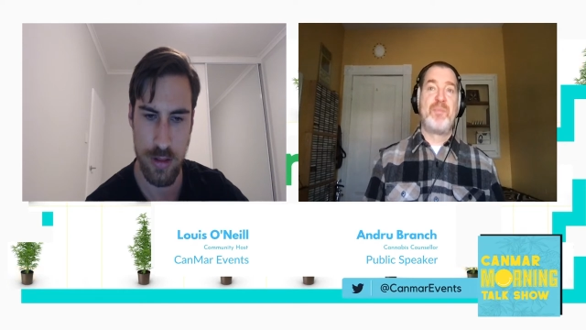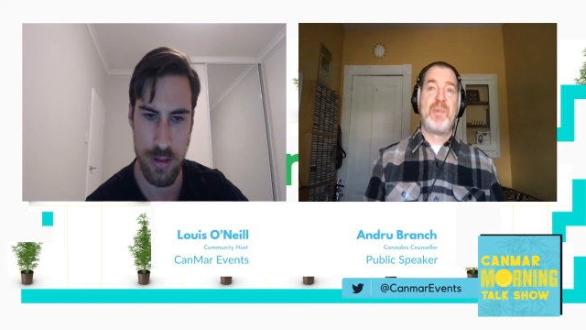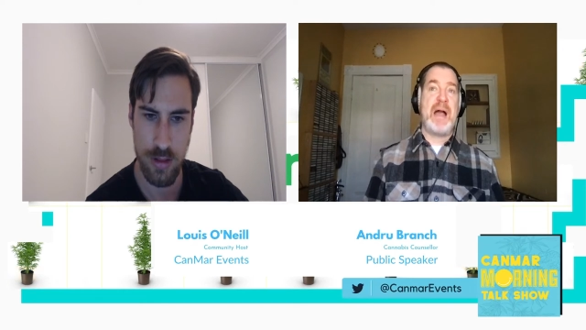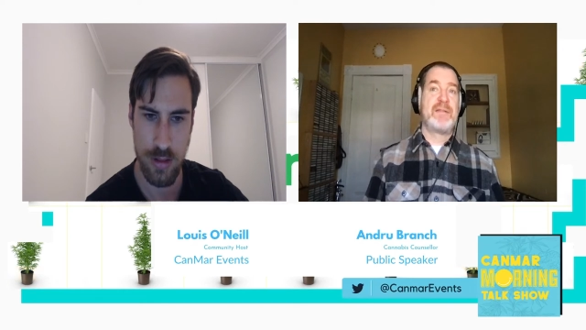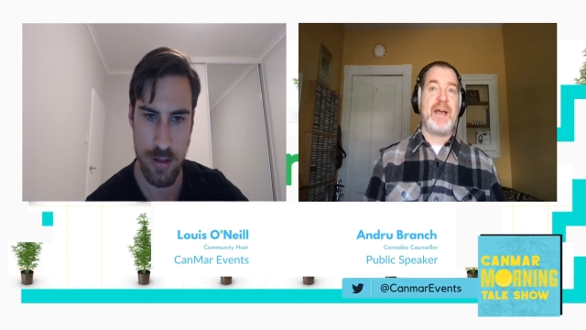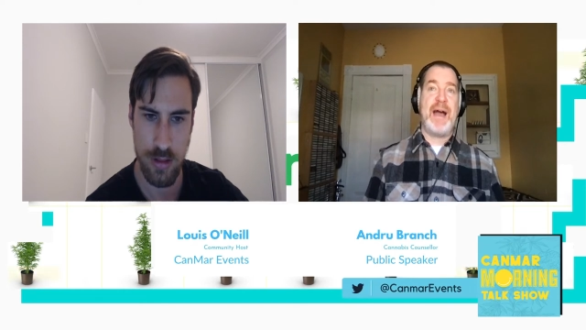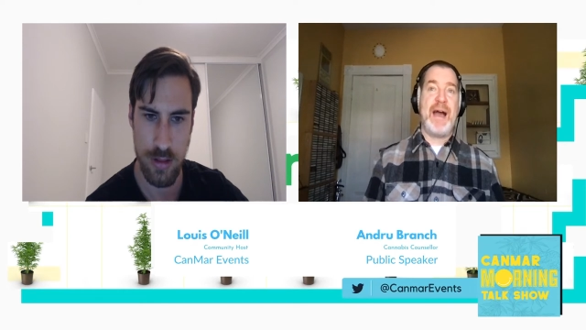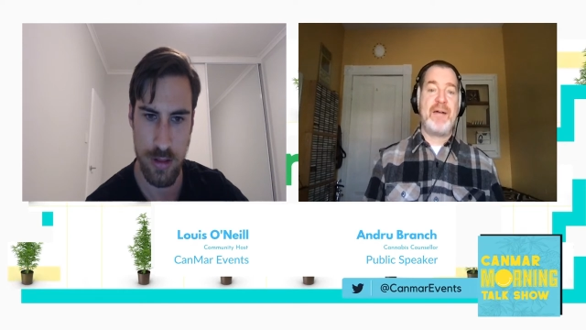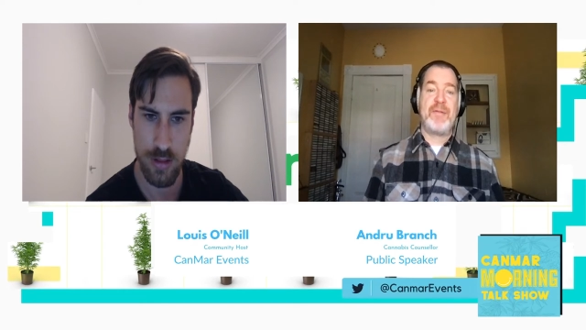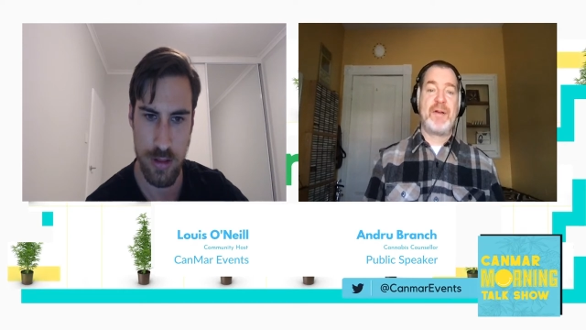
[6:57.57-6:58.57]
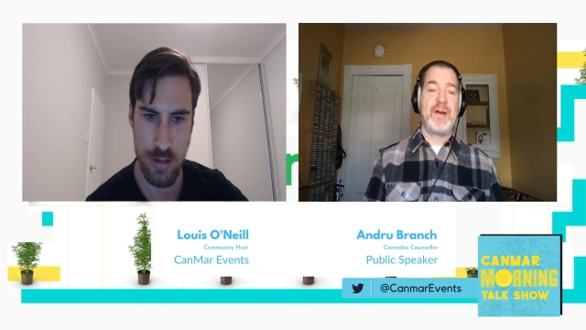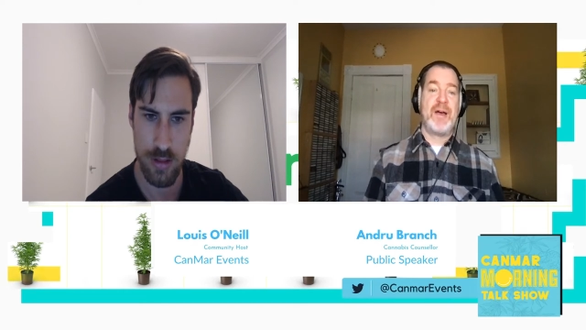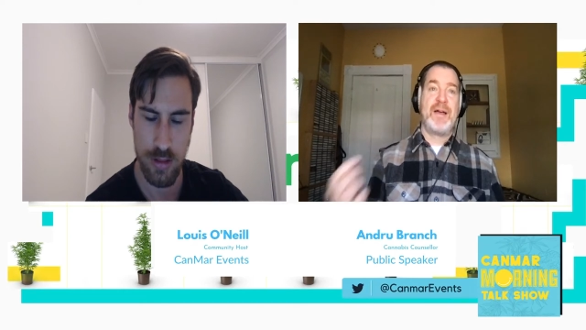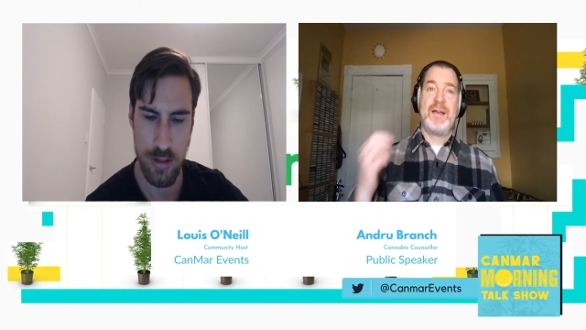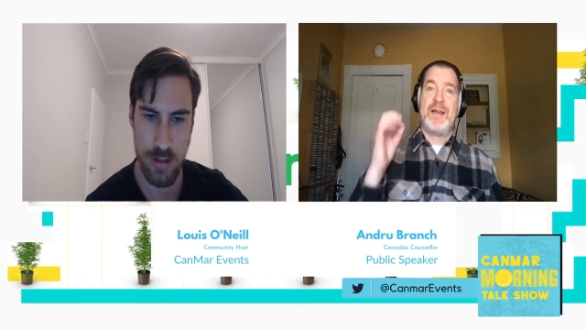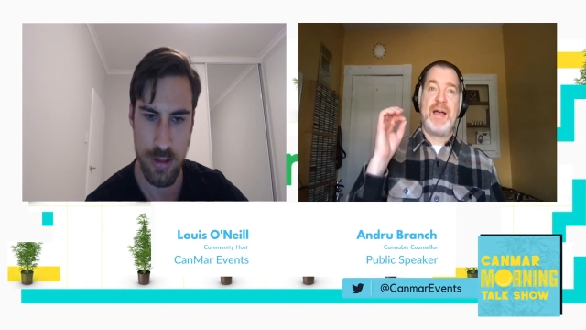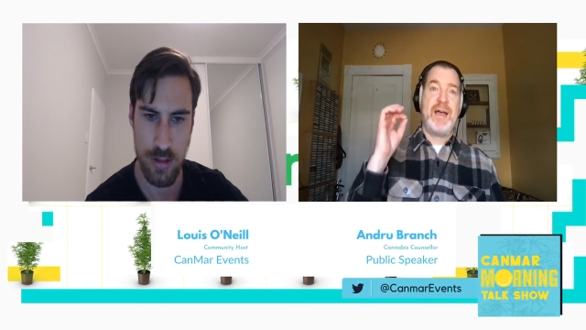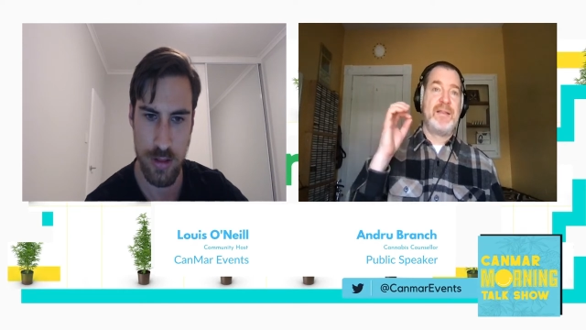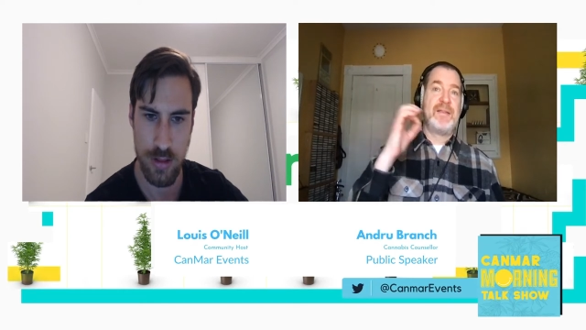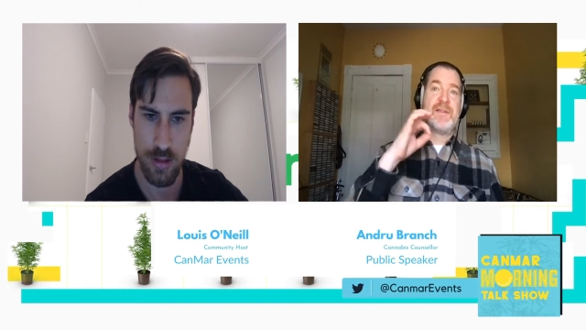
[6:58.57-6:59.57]
Speaker 1: back to Africa
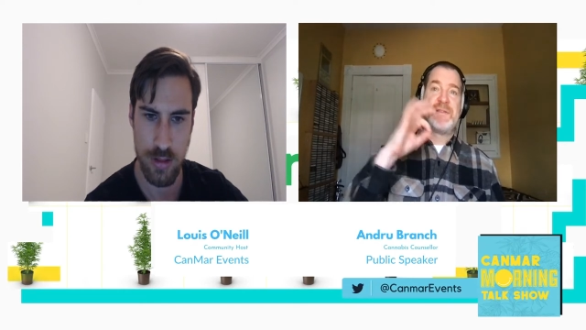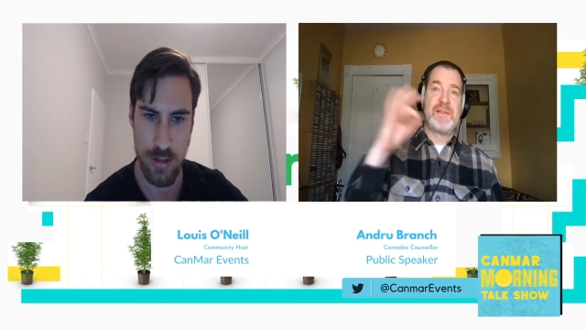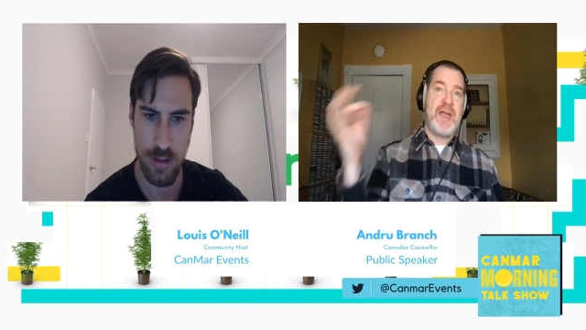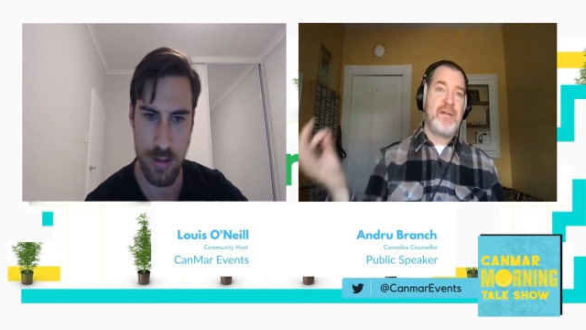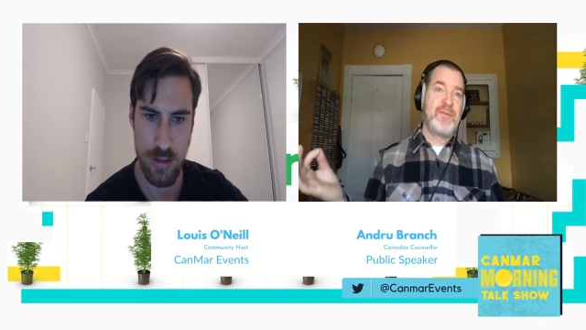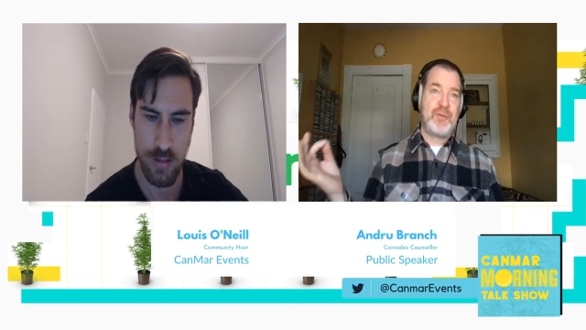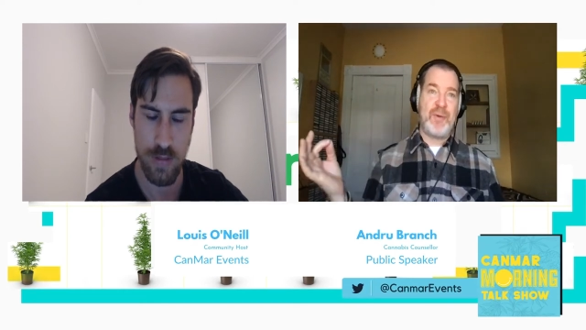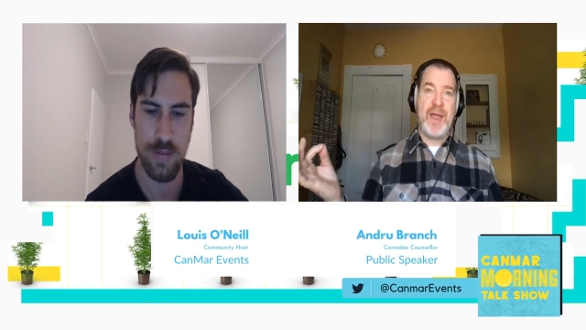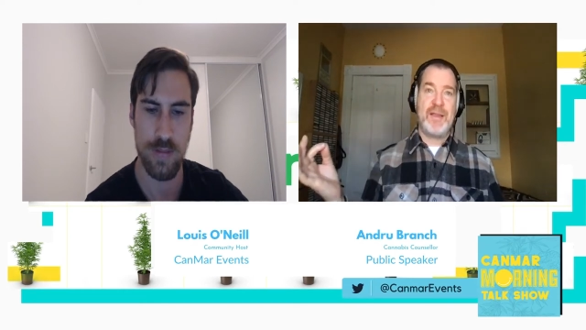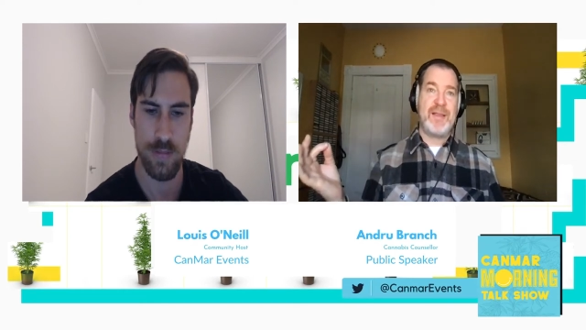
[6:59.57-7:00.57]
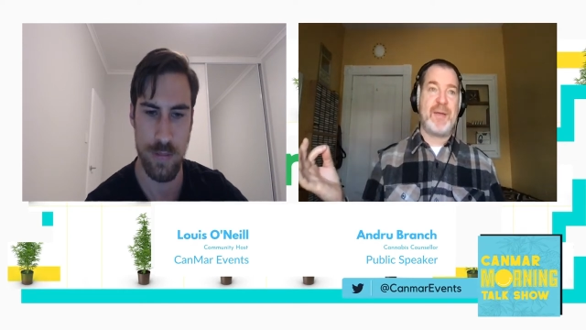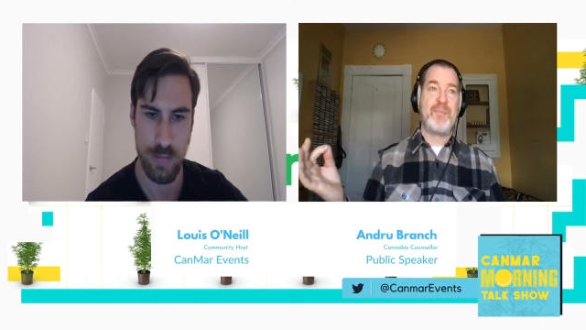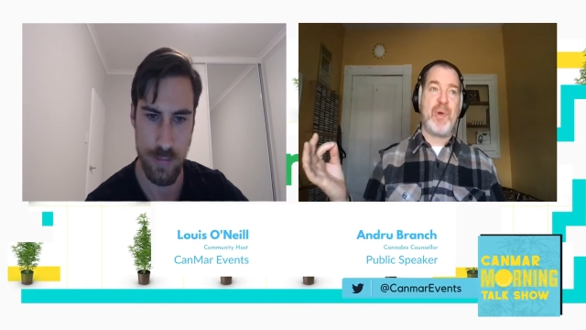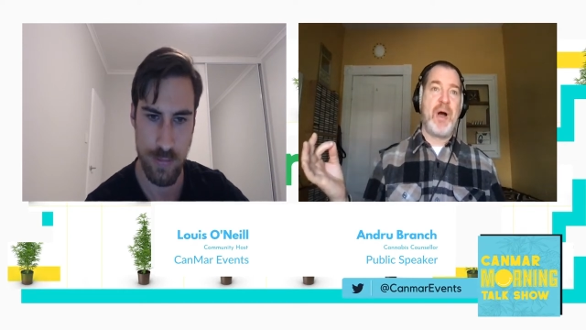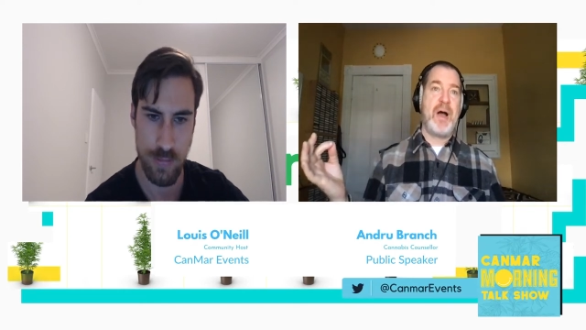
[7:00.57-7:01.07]
and the slave trade that